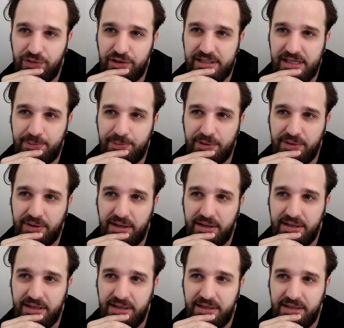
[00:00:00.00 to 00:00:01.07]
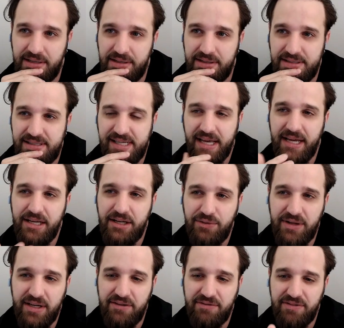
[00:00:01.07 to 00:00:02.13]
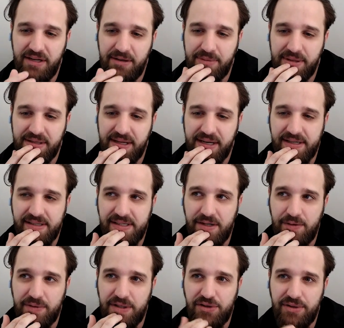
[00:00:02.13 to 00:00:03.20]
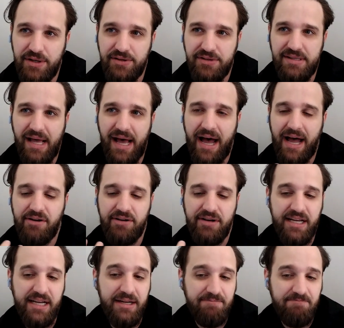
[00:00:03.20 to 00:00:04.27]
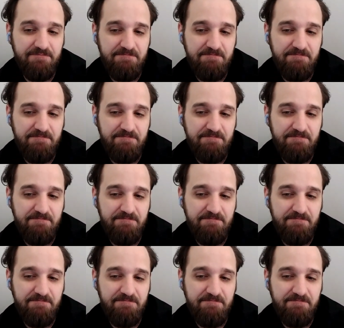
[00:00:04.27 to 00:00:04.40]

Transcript: for example, say you give them a text in which there is irony.